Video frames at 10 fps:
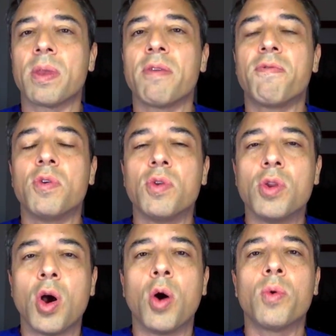if you
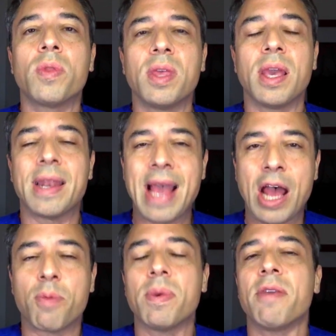know the
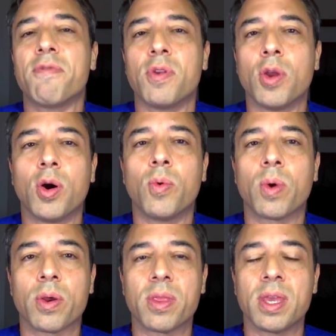anatomy, if you know
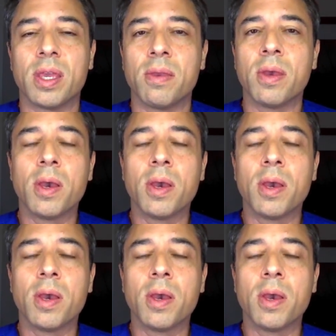where the